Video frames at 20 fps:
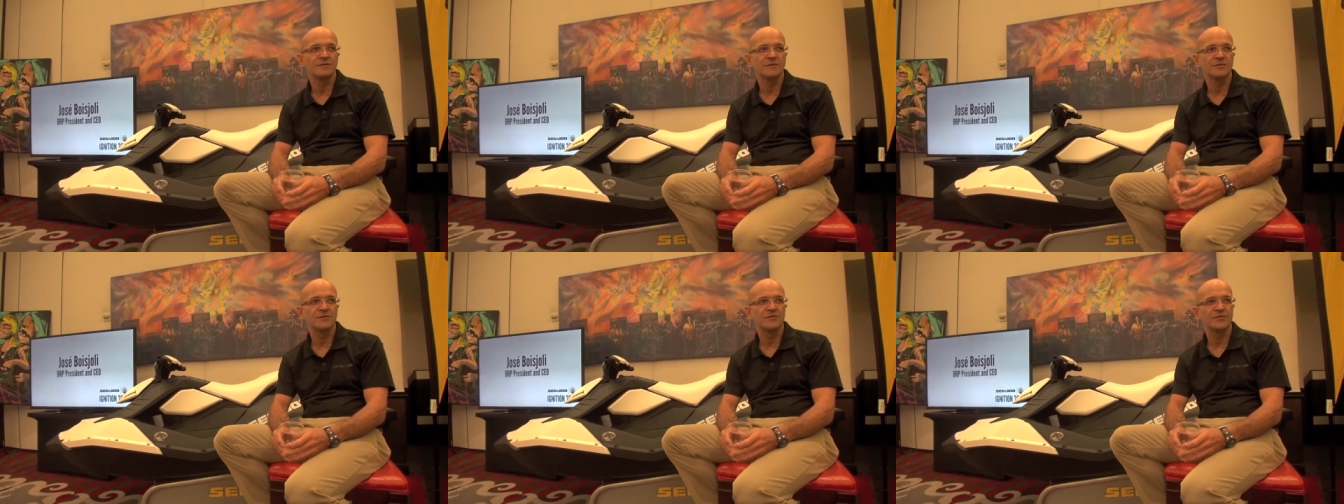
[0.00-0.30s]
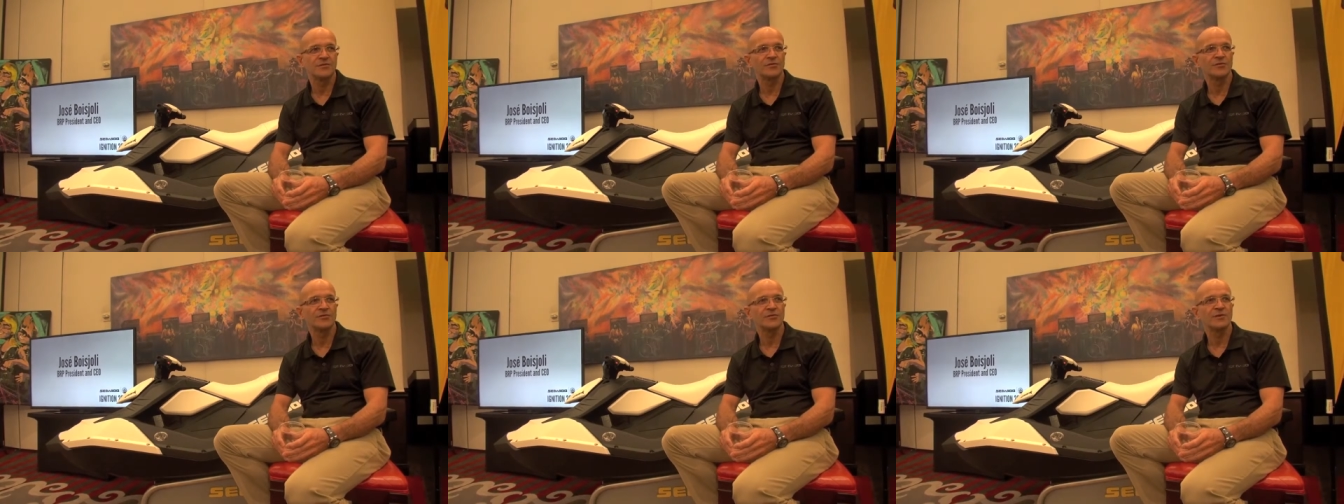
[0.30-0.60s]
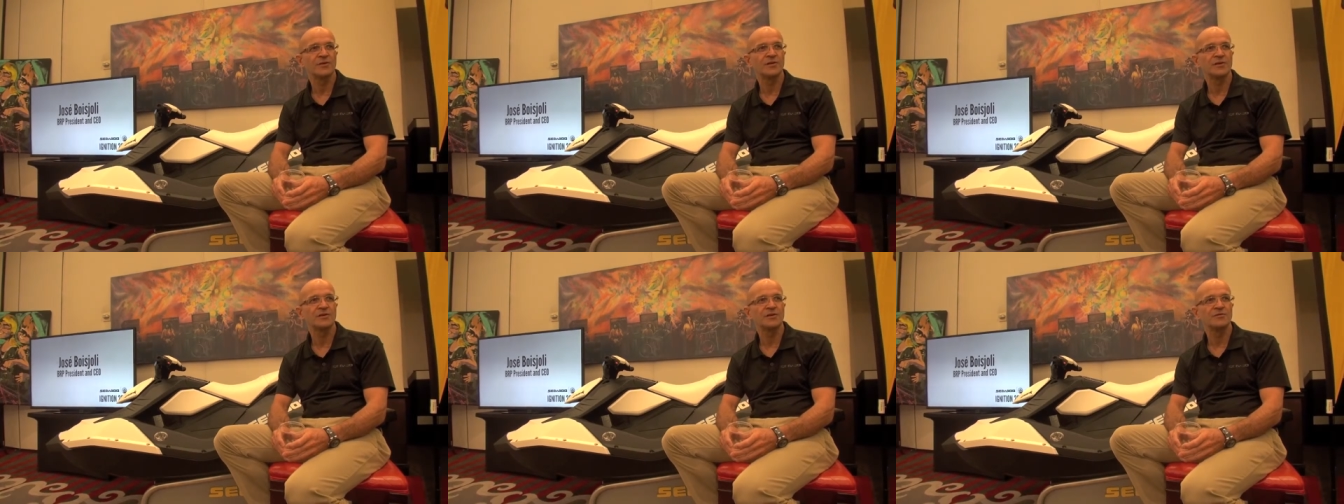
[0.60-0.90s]
a
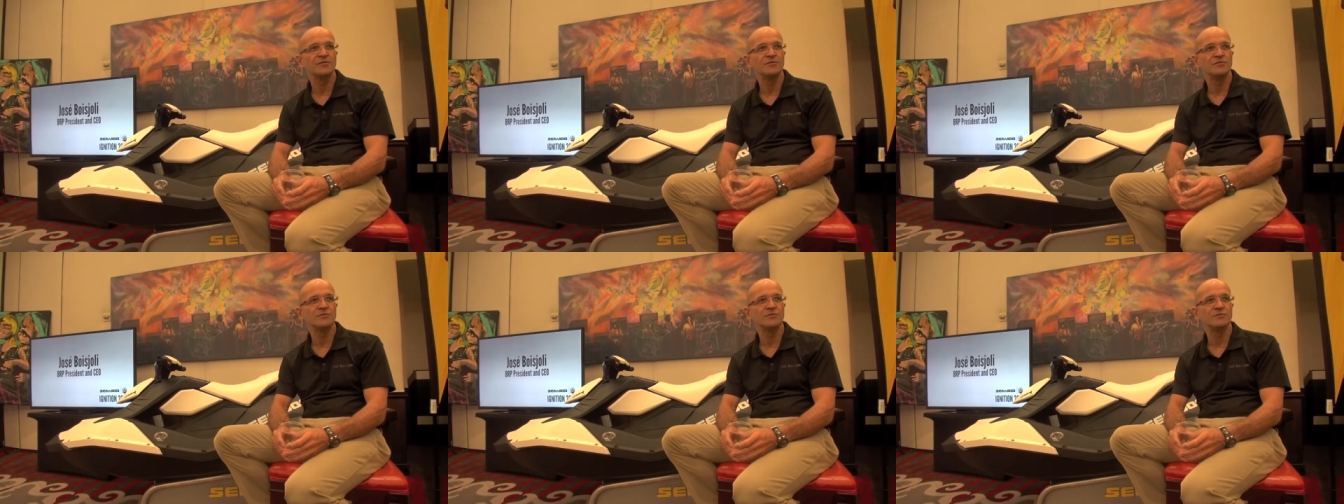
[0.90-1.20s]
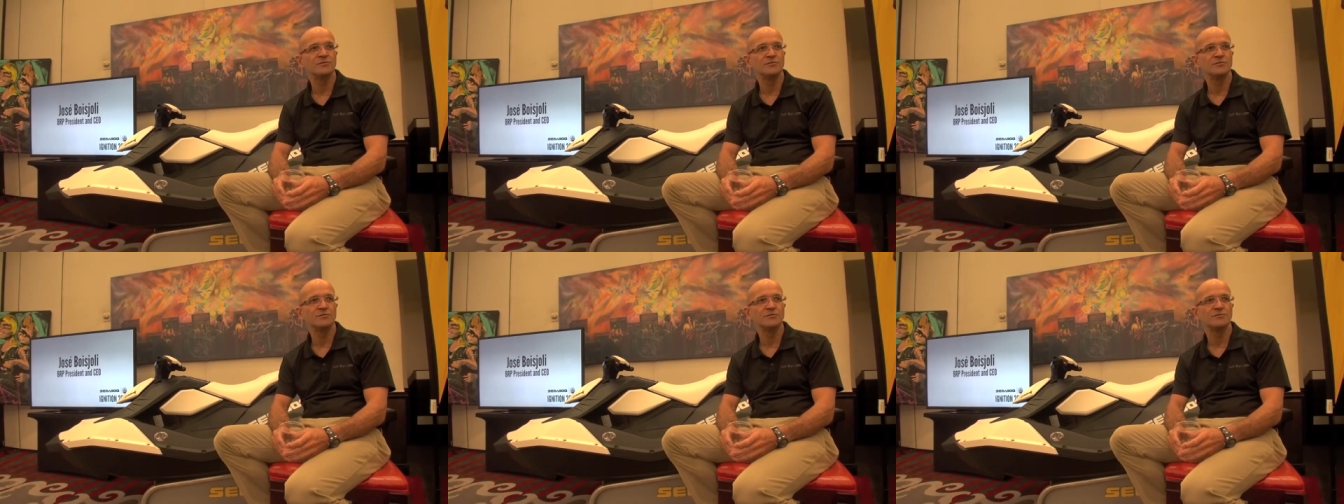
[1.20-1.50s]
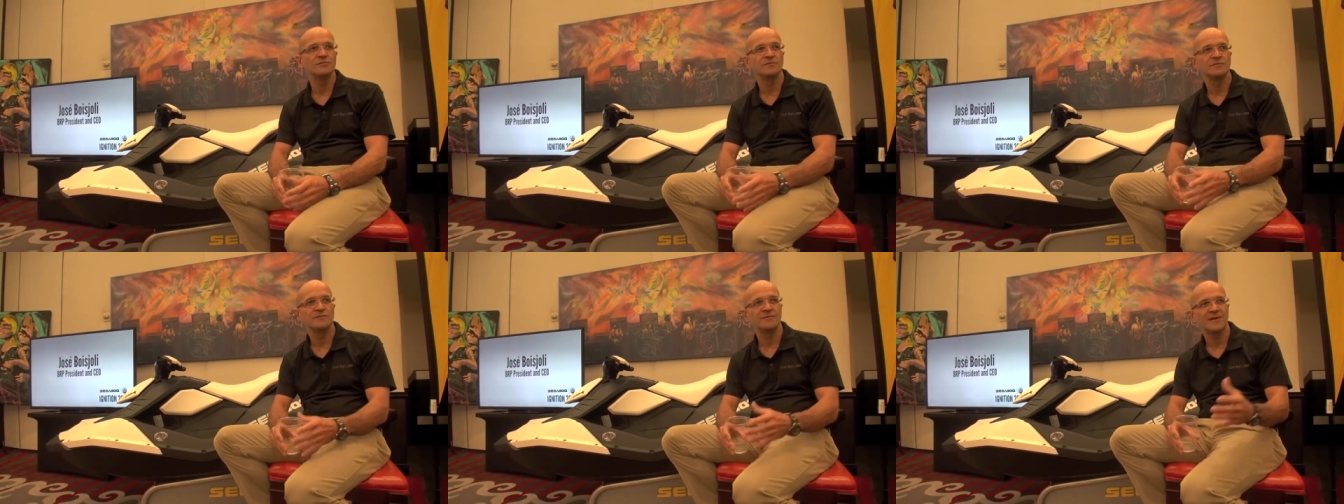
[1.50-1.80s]
totally new
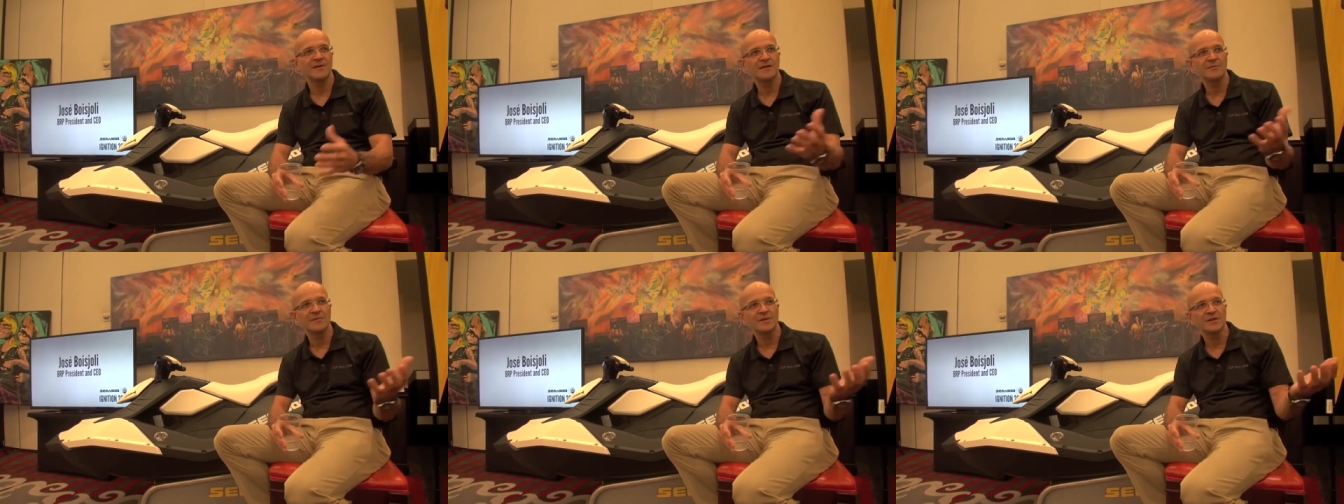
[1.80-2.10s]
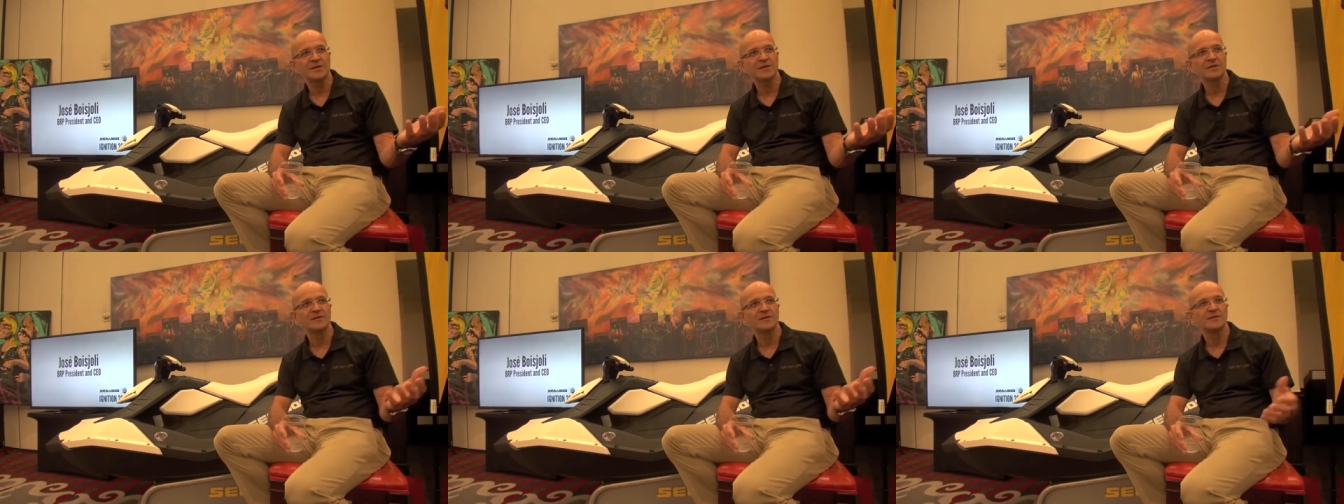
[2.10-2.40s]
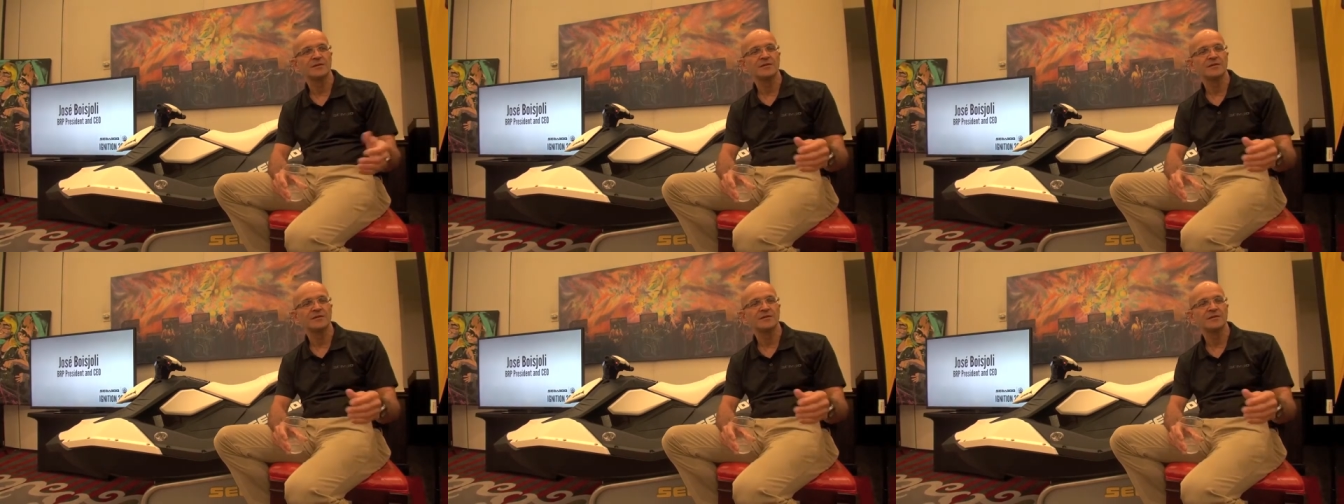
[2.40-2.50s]
family,